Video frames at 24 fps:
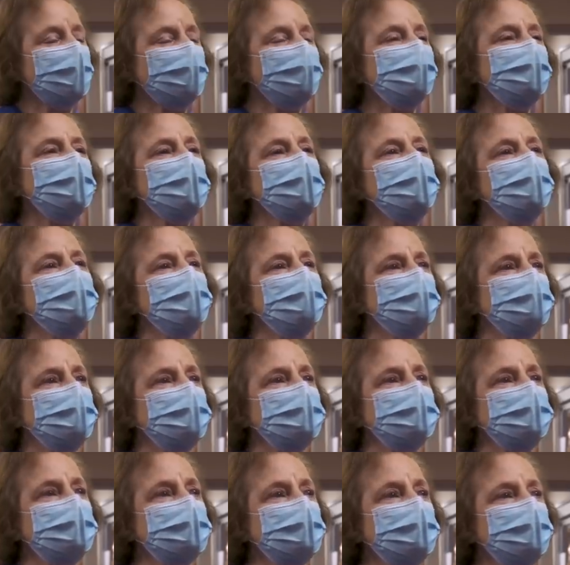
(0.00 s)
I think you
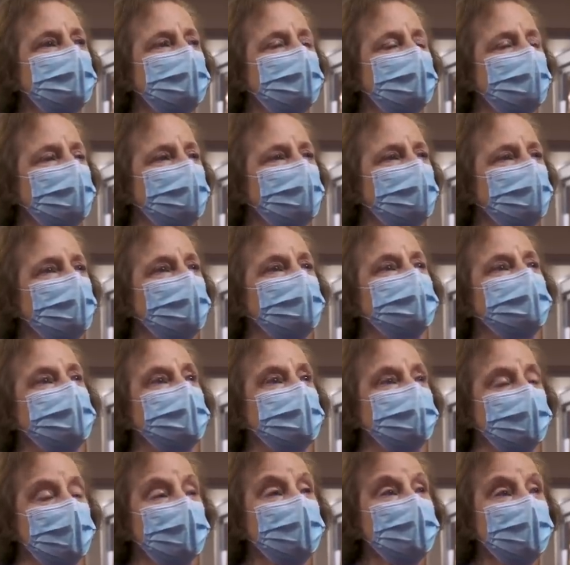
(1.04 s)
see the
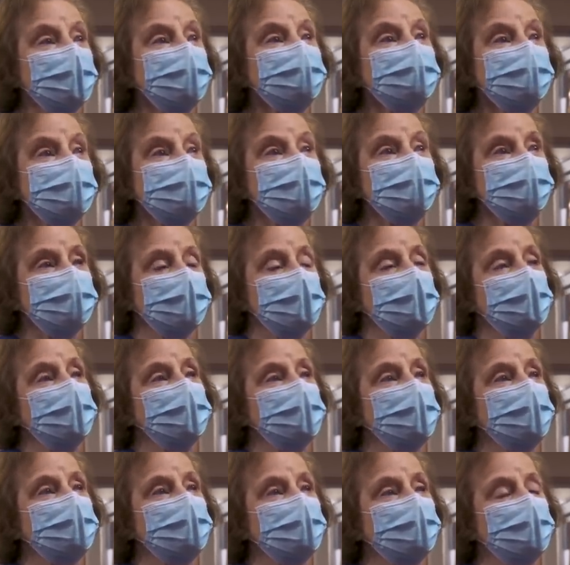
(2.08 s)
spirits of
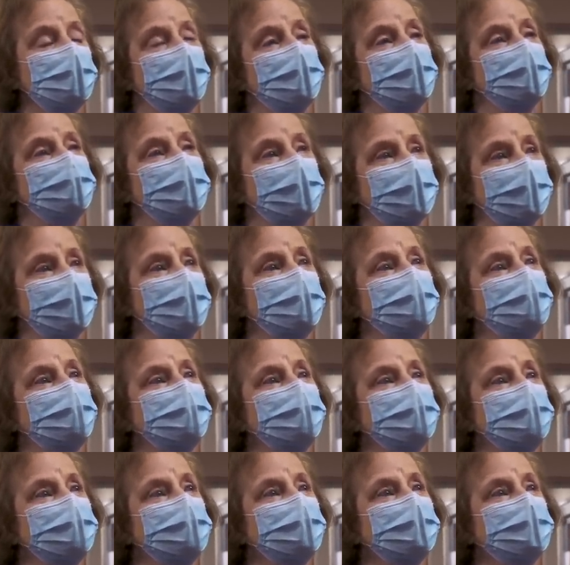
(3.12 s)
people come
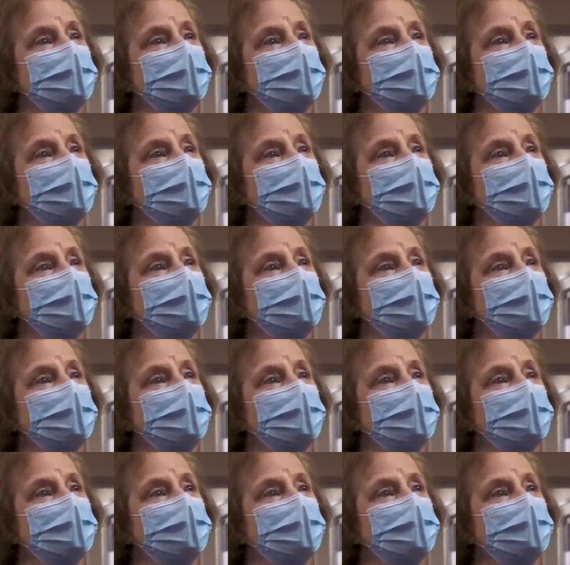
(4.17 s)
out.